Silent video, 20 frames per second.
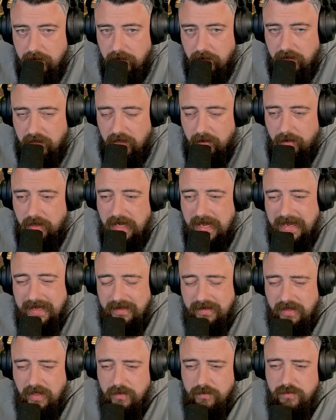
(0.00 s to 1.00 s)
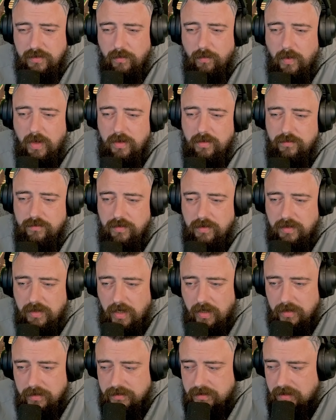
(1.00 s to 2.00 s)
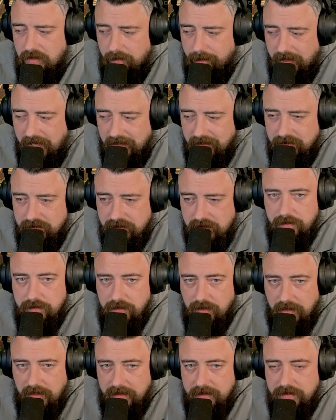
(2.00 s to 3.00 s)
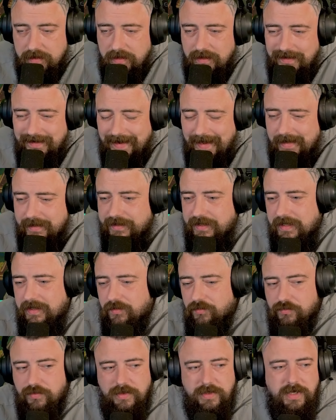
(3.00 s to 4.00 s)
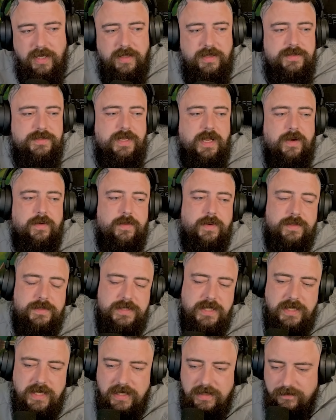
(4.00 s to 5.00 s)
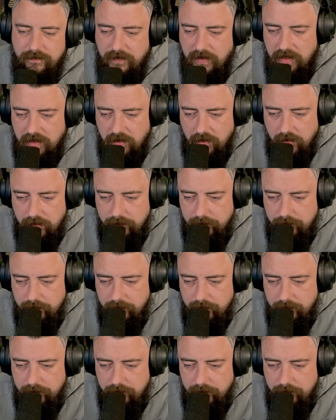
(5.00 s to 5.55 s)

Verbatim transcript: Okay, we're at $8,100 in the balance. So that's $1,900 down on today's video.